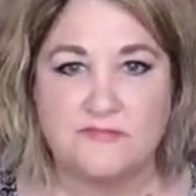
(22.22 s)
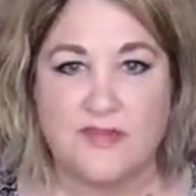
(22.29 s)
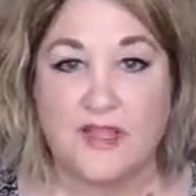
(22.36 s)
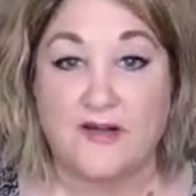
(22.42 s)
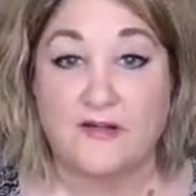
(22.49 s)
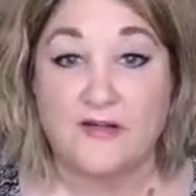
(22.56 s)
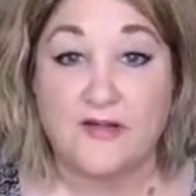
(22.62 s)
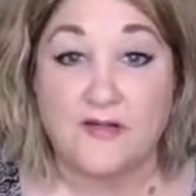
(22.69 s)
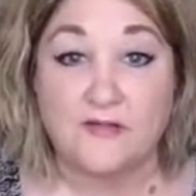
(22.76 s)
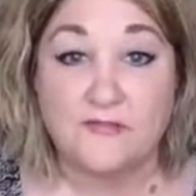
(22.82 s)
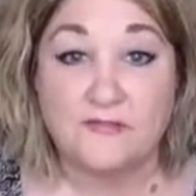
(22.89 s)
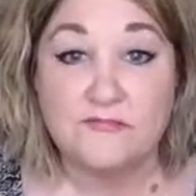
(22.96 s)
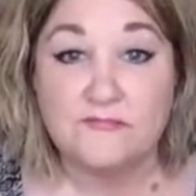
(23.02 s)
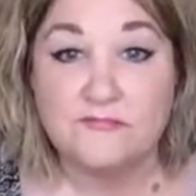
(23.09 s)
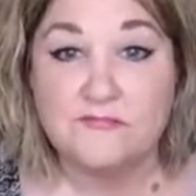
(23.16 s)
I don't know.
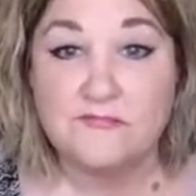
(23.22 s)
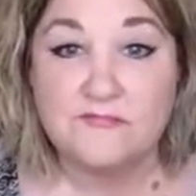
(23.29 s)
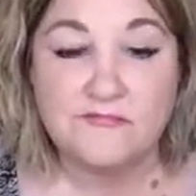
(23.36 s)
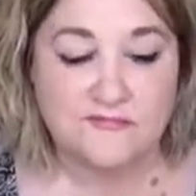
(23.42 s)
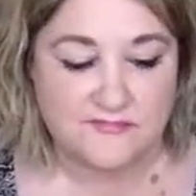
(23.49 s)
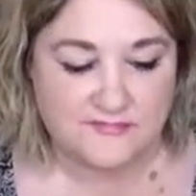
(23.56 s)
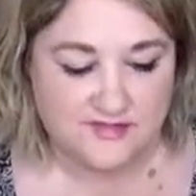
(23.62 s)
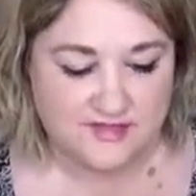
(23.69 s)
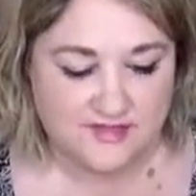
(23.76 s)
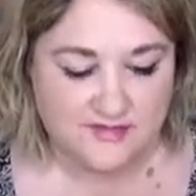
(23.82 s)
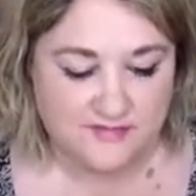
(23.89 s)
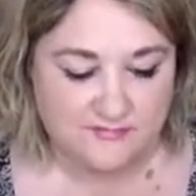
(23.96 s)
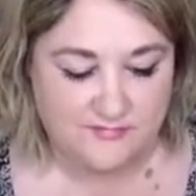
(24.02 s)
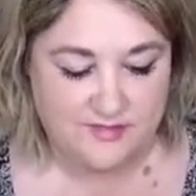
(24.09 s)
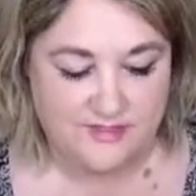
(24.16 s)

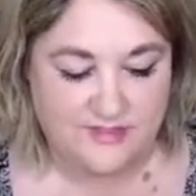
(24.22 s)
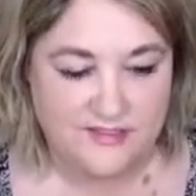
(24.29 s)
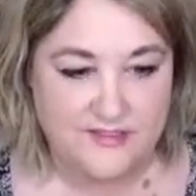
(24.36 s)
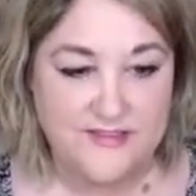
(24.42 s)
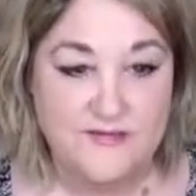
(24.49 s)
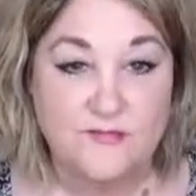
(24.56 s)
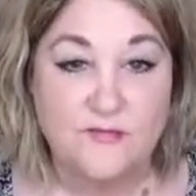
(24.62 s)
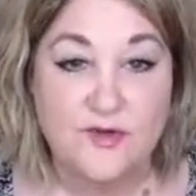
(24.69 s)
But it doesn't